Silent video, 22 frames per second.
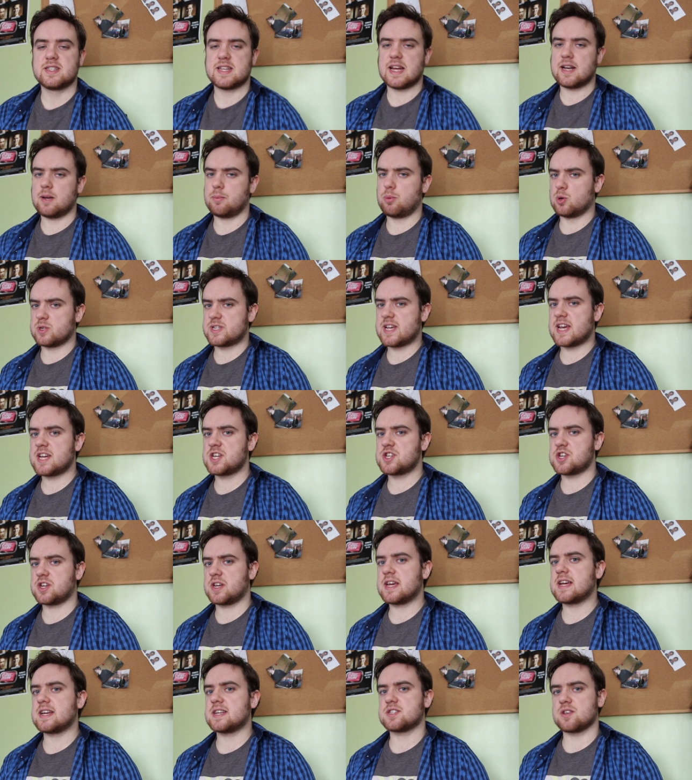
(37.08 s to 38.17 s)
Teleportation
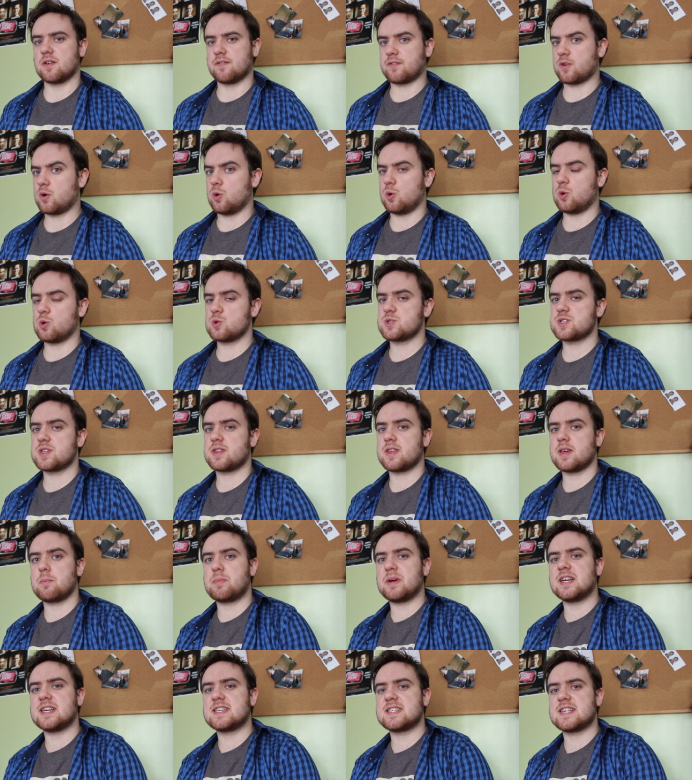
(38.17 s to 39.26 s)
is, of course, the
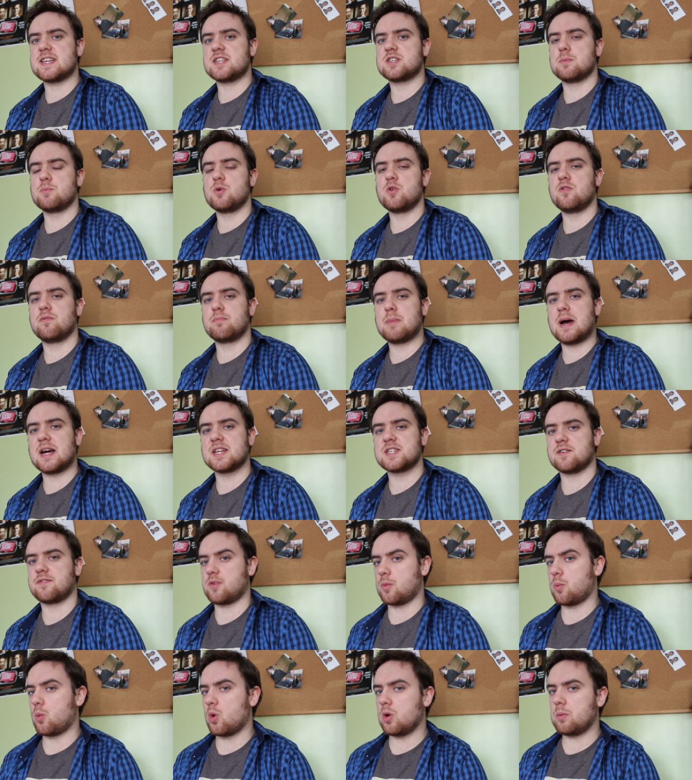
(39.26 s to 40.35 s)
ability to move matter
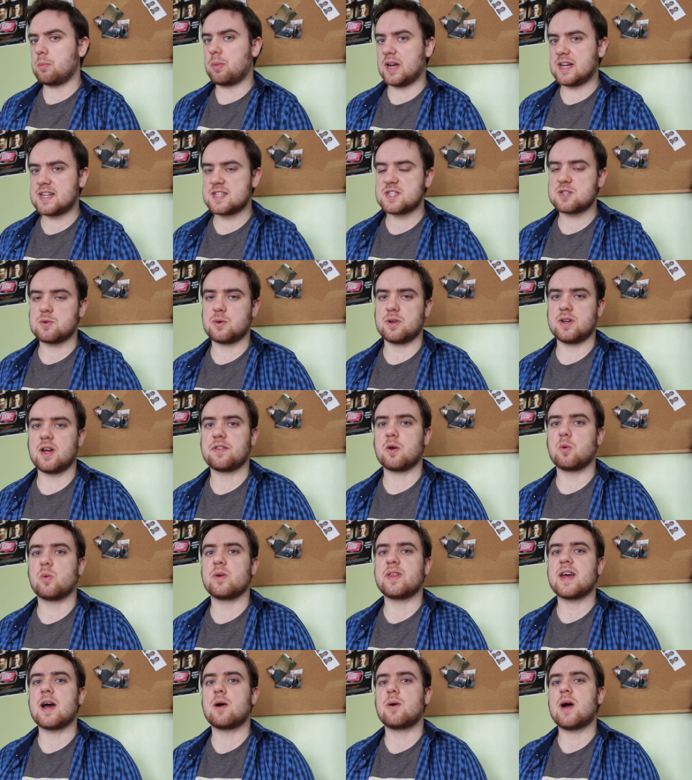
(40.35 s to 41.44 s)
from one place to another
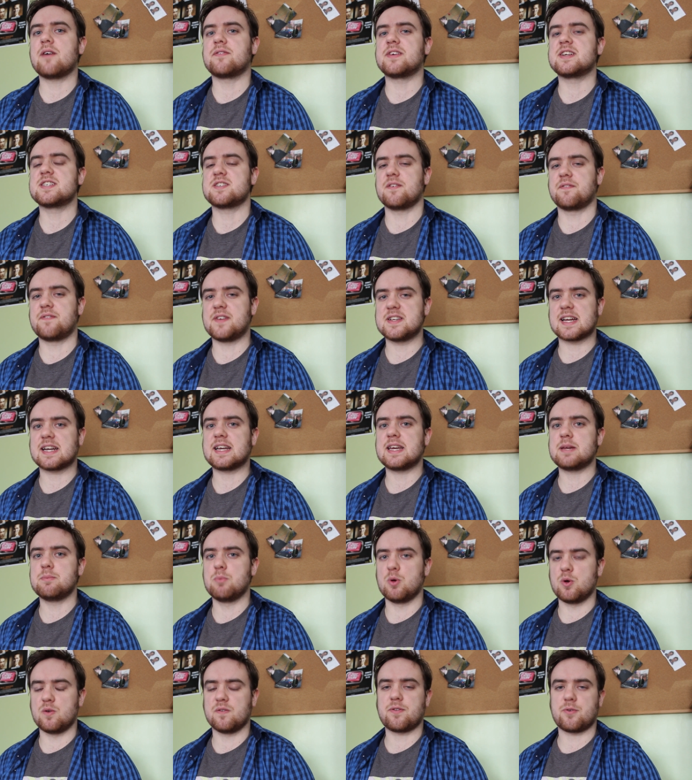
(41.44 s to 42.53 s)
without having to physically
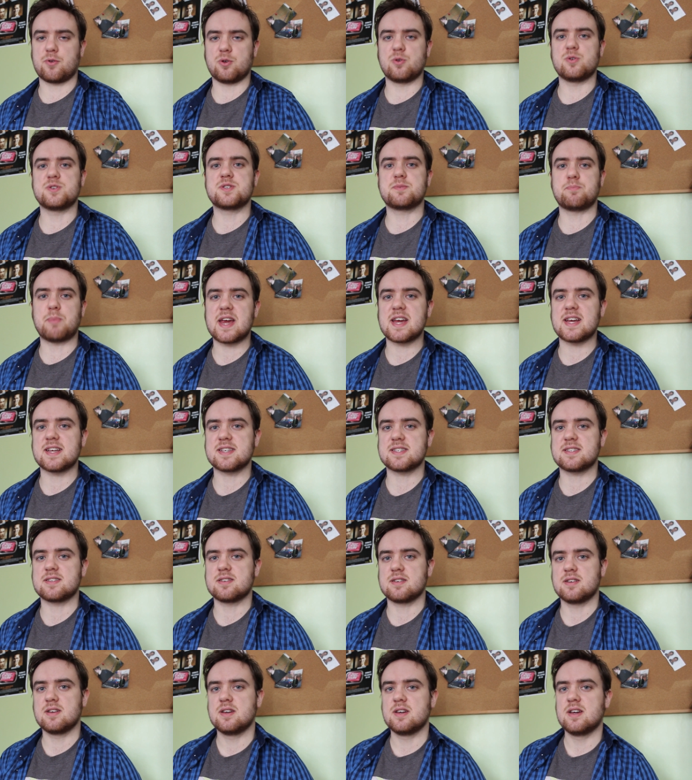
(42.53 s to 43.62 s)
move through
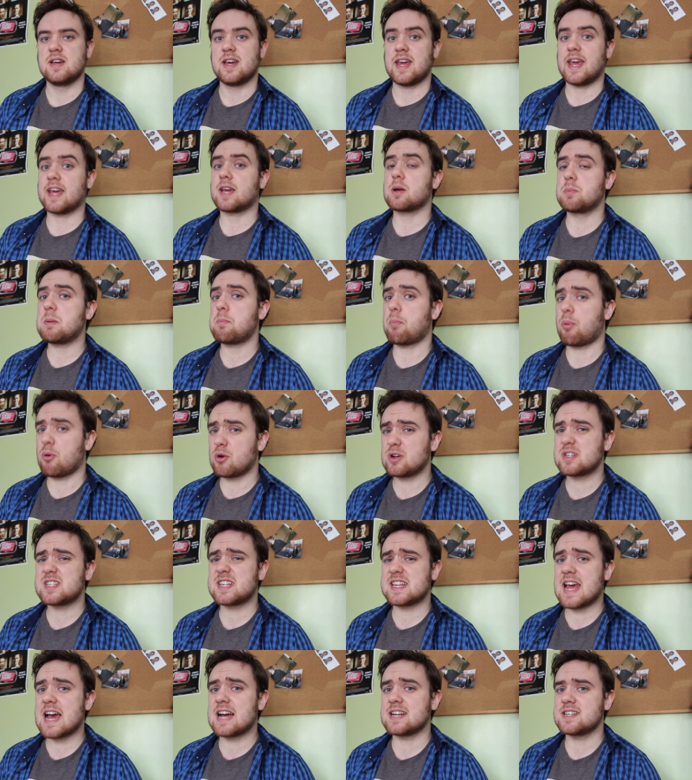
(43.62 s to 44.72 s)
space. It can be
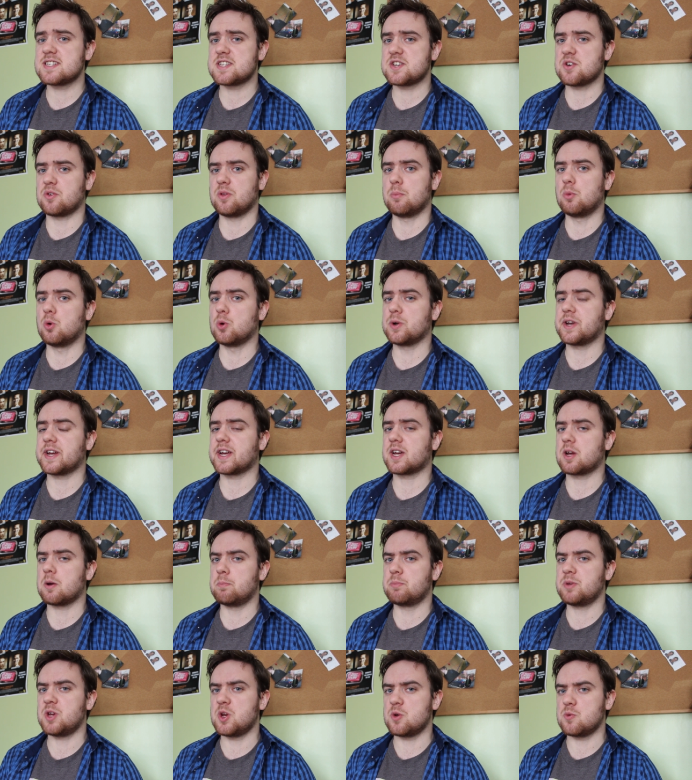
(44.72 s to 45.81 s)
pretty handy on the morning
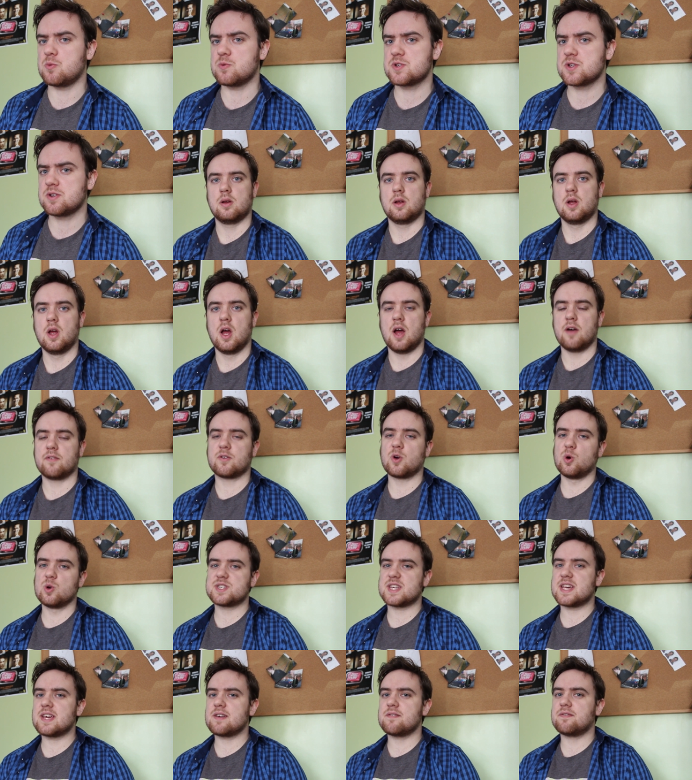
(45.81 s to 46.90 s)
commute. Of
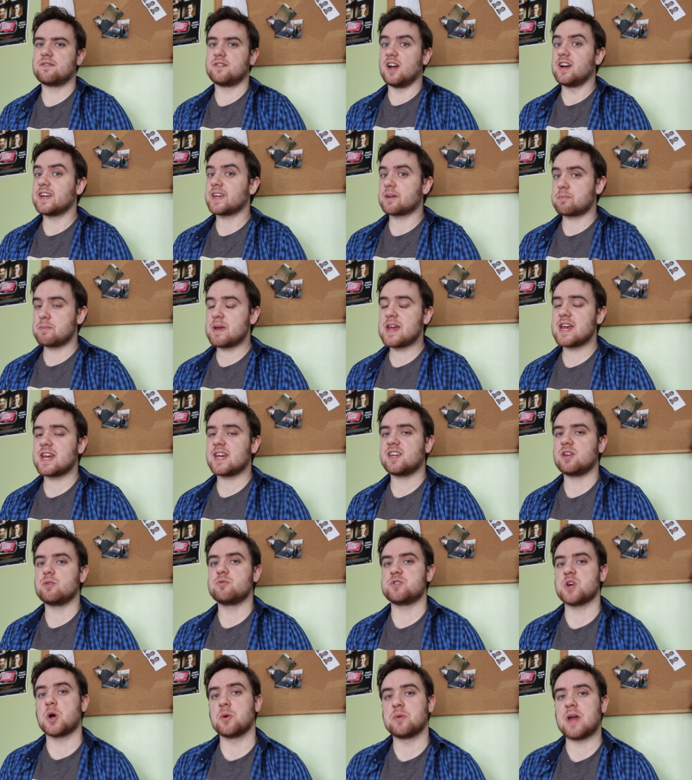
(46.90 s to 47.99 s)
course, if, like me,
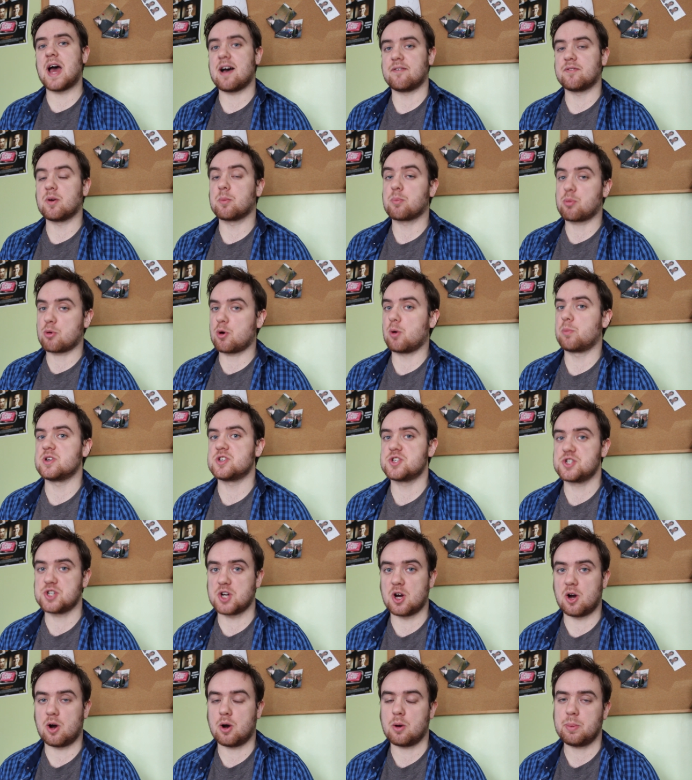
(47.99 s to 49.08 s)
you don't have a proper
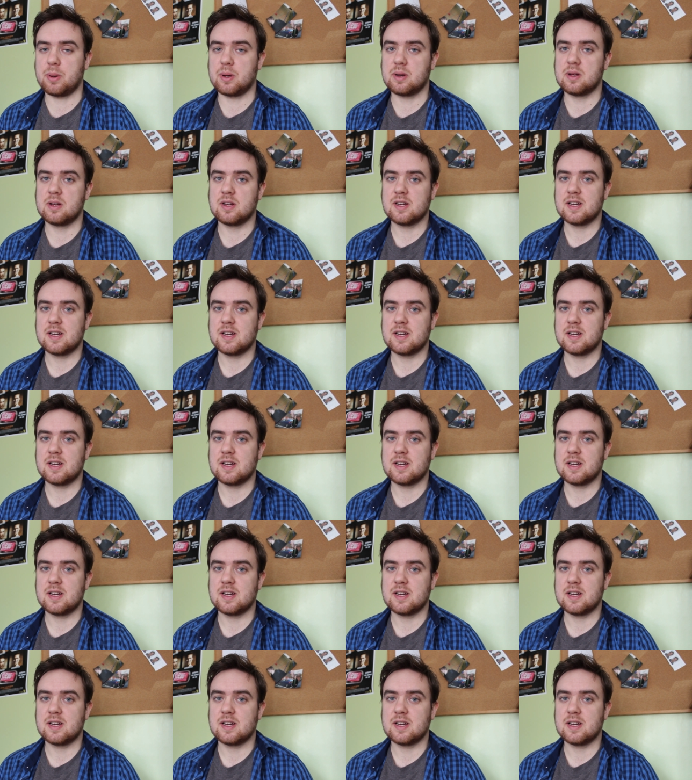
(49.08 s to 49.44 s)
job,